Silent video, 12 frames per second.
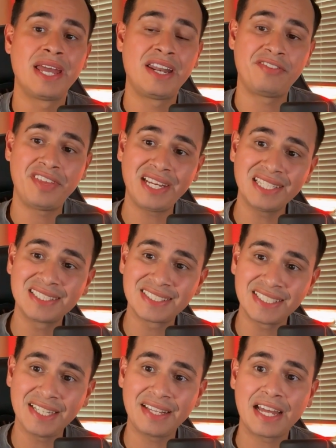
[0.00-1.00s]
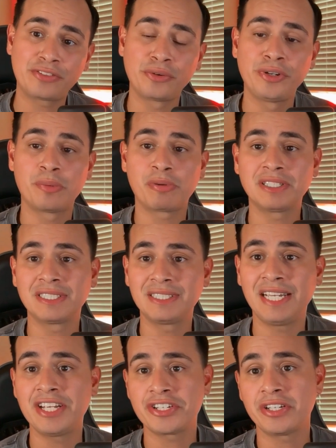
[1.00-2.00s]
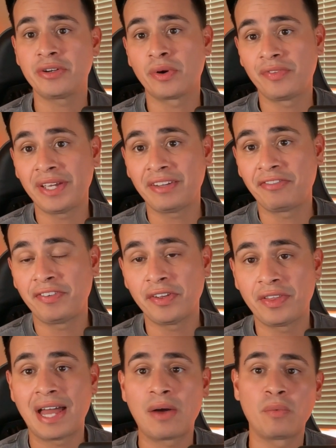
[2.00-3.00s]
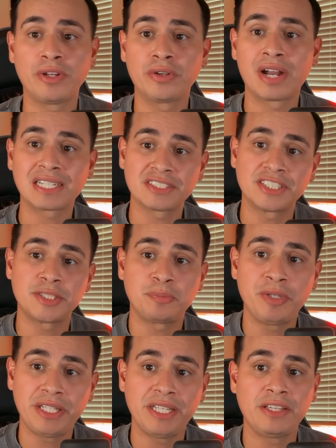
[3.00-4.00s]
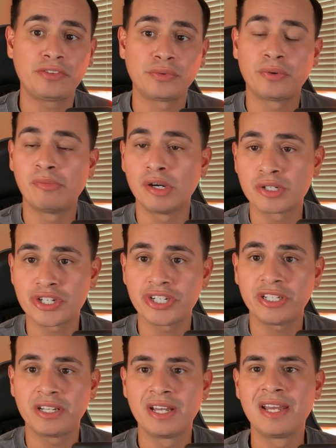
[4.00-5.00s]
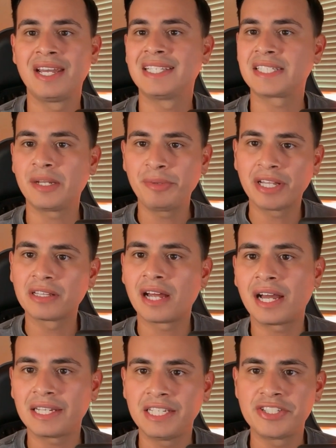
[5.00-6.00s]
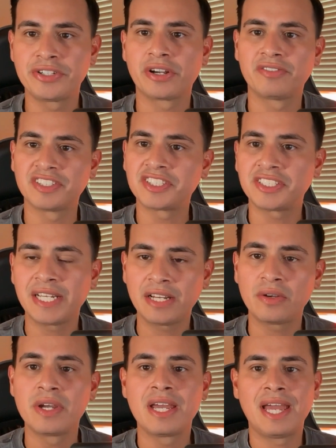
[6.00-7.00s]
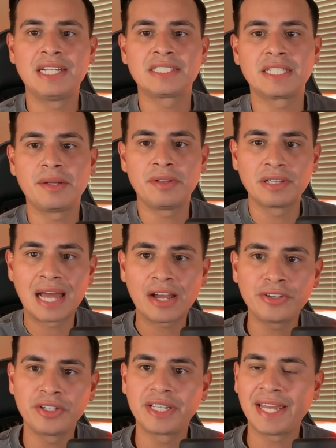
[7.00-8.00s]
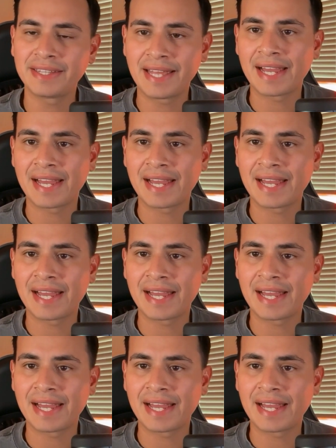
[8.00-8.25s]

if they can see that through your presentation, or if they can feel that when you're actually speaking through emotion, it's going to be a lot easier of a sale, and it's going to allow you to get that